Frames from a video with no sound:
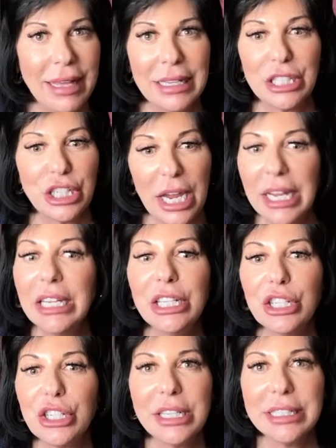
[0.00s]
that
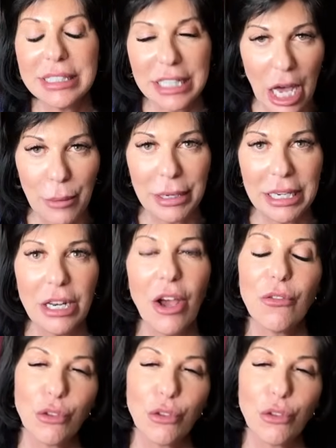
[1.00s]
change is coming